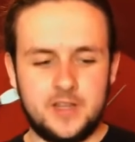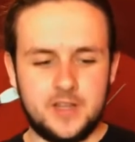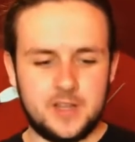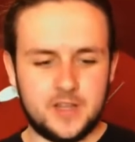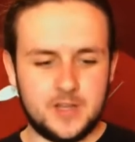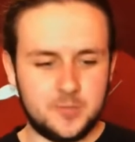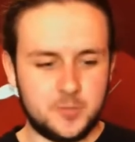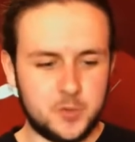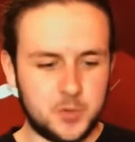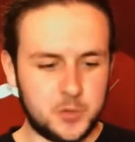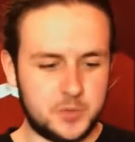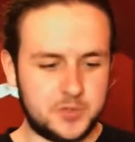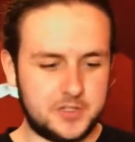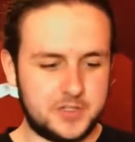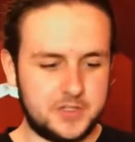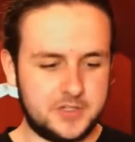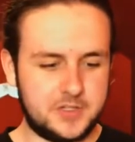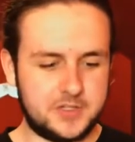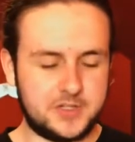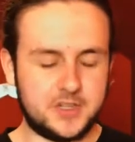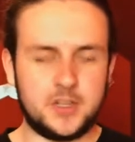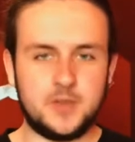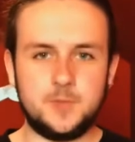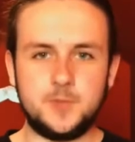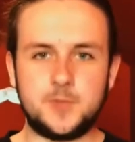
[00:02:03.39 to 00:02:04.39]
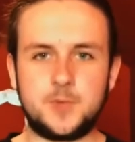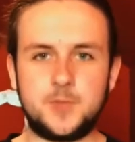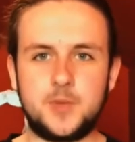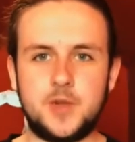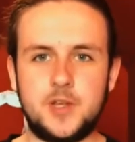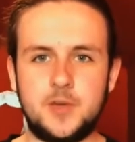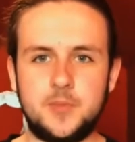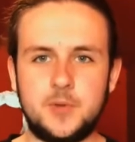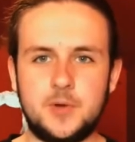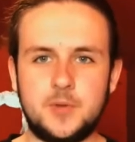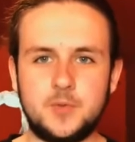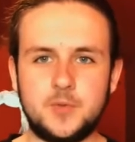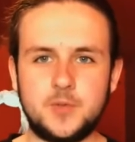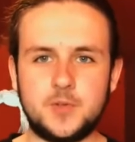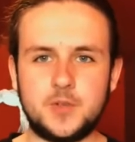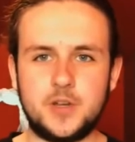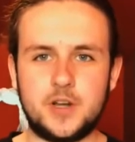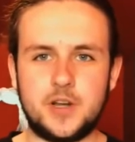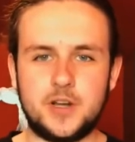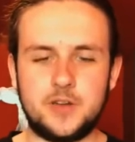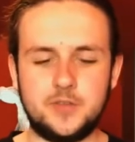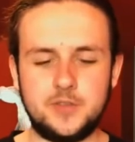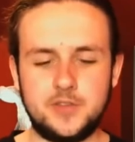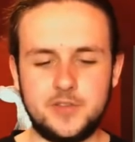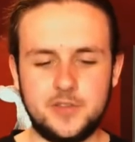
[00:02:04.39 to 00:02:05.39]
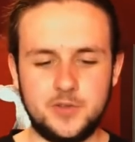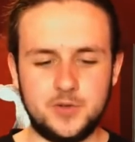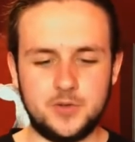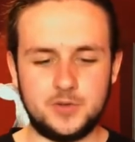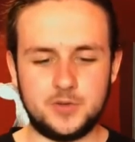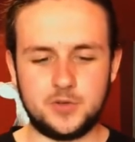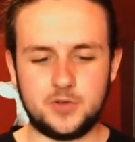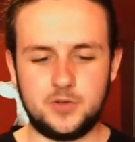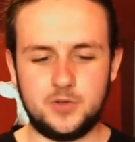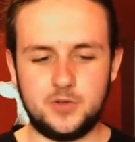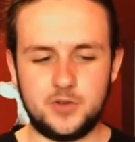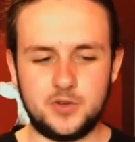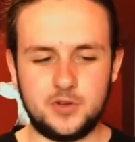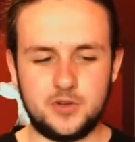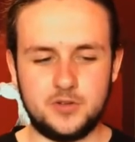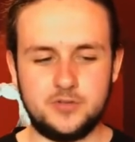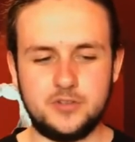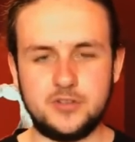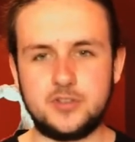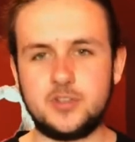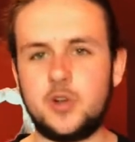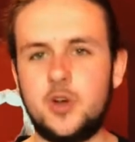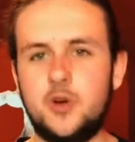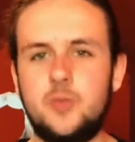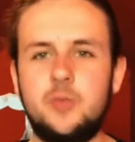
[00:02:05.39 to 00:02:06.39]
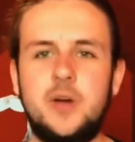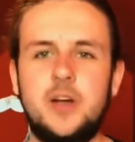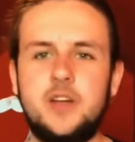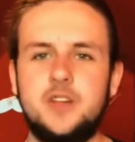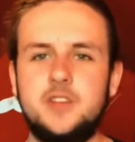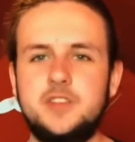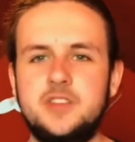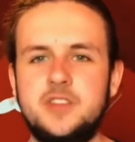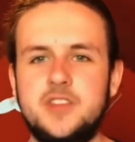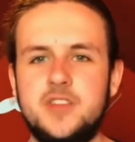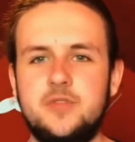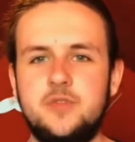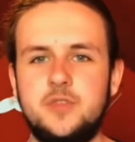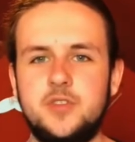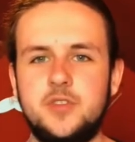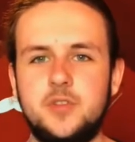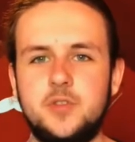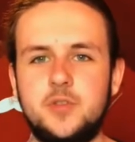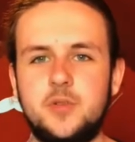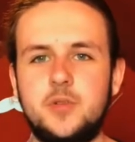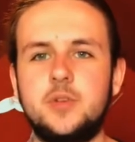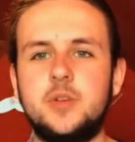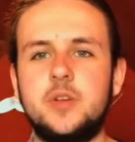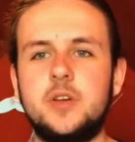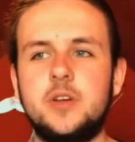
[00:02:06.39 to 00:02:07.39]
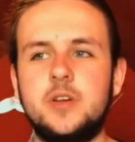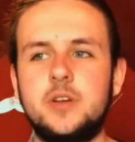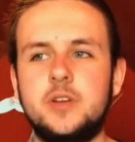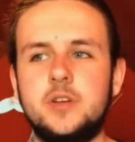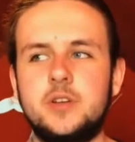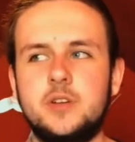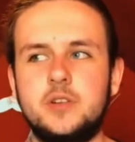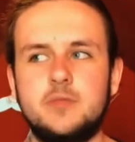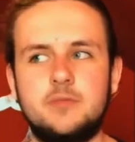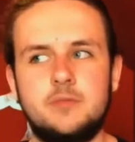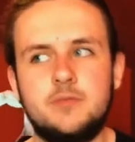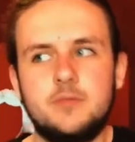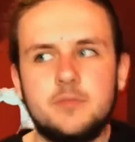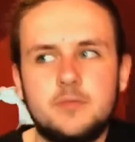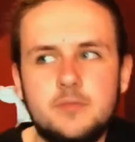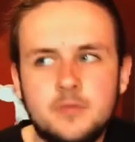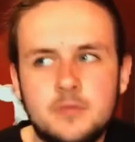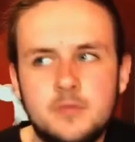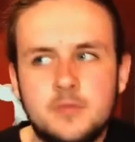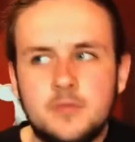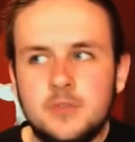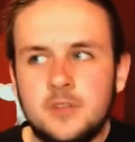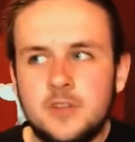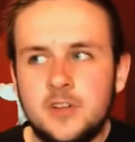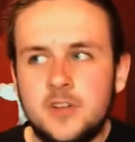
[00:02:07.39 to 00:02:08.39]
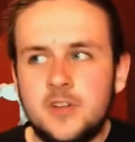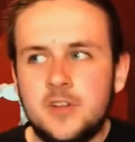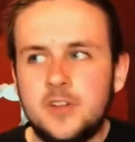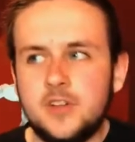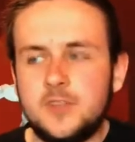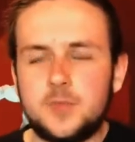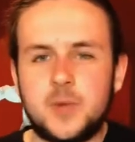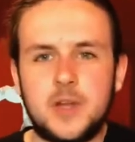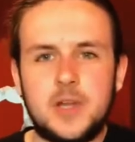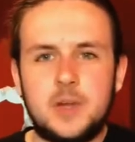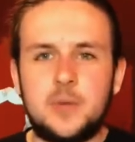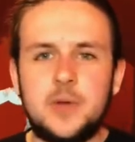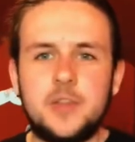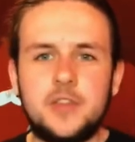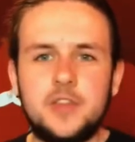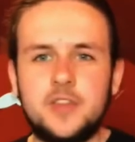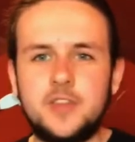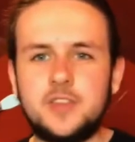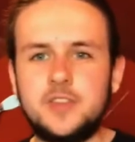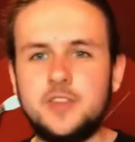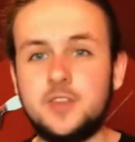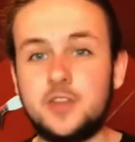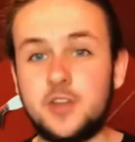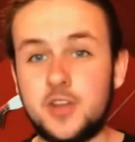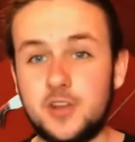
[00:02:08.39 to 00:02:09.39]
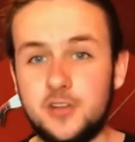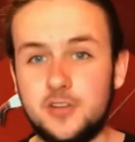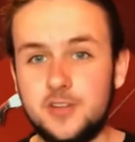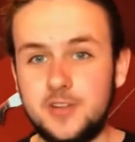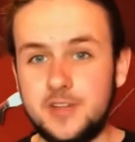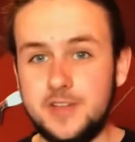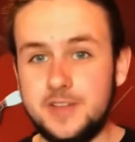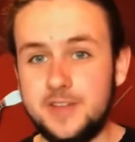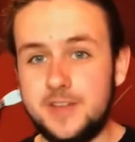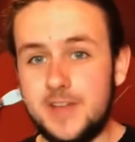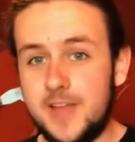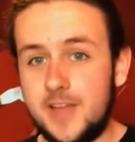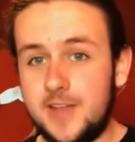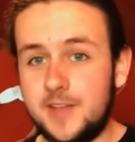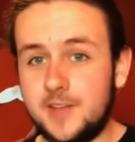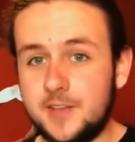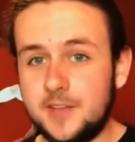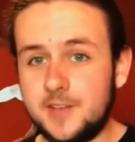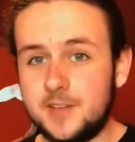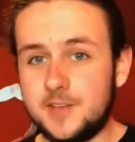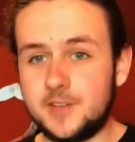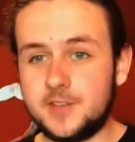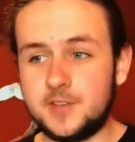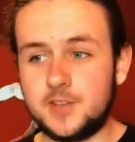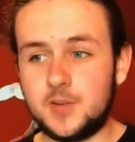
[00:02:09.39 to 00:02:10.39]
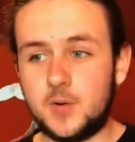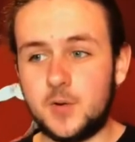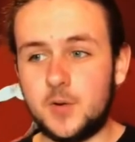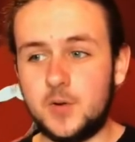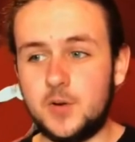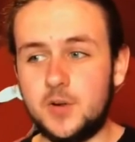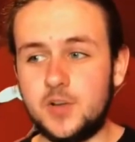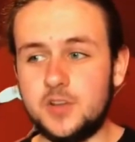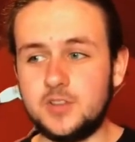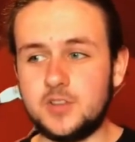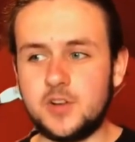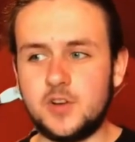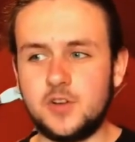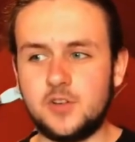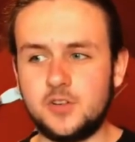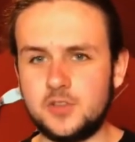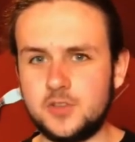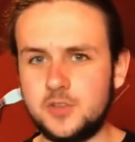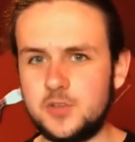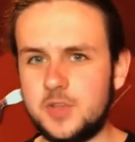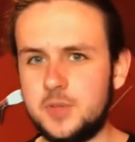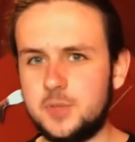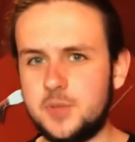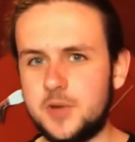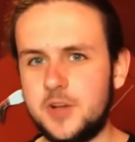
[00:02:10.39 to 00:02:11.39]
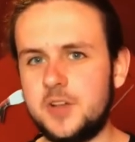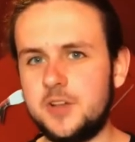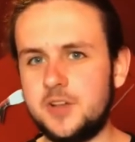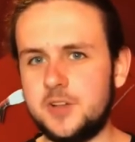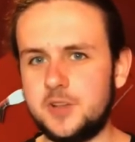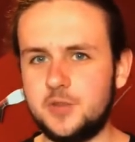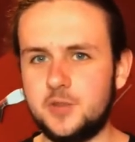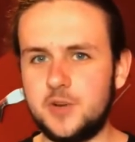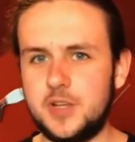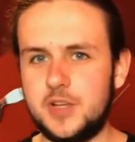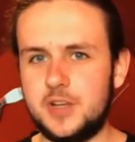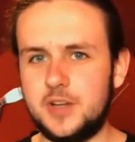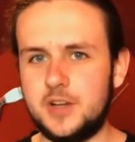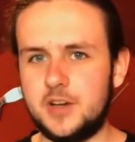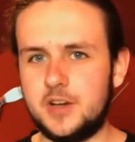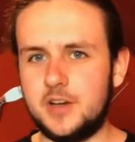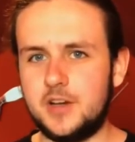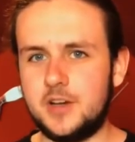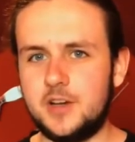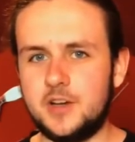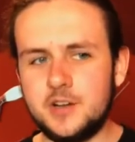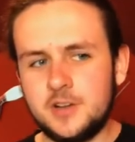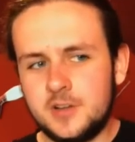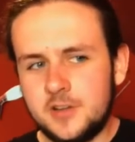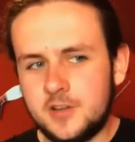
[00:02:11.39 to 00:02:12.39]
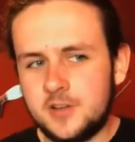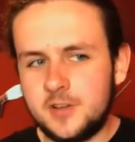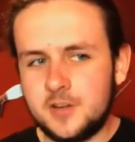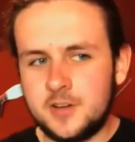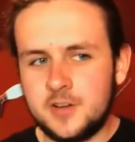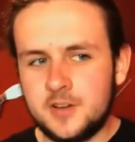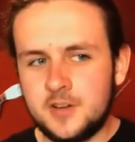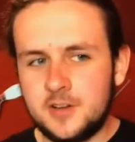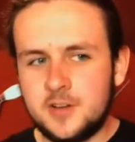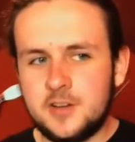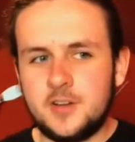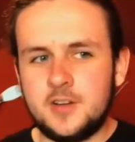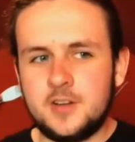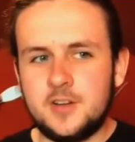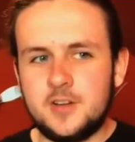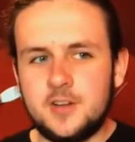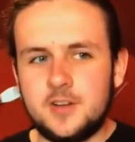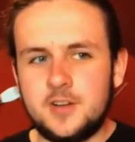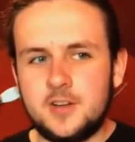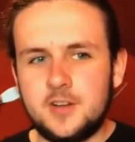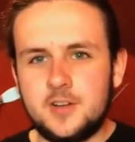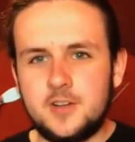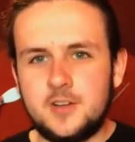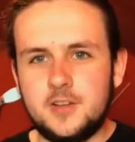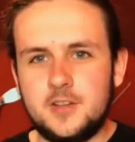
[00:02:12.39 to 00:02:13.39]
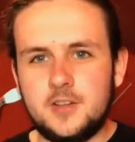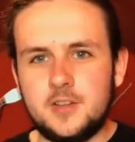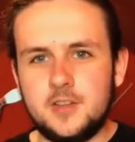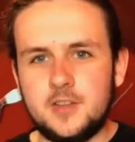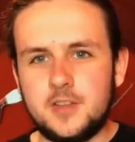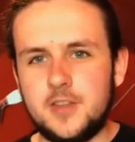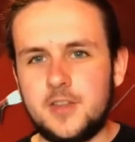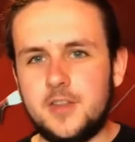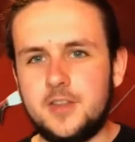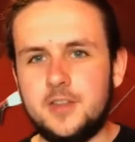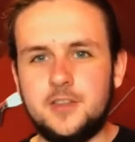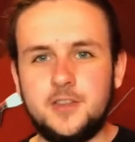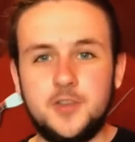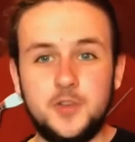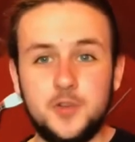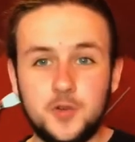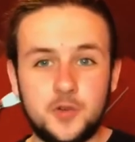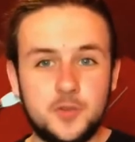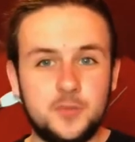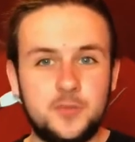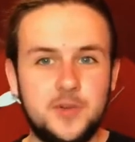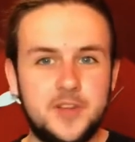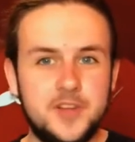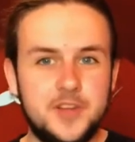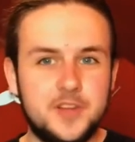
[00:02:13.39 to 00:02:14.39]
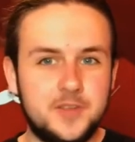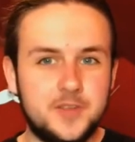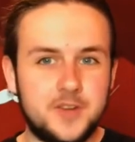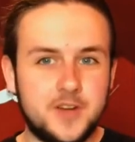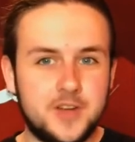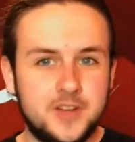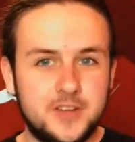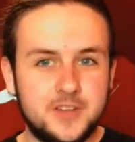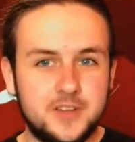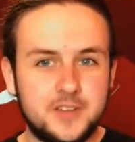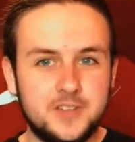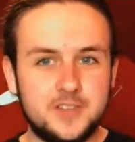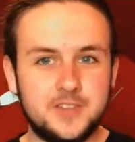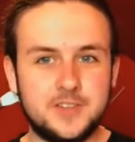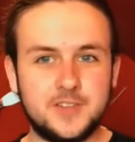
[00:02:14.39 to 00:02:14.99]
In that moment in time, Spider-Man was not after you, so you could have just gone back to saving your daughter. Spider-Man thinks you're currently dead, so as long as you keep it under the radar, then you're completely fine.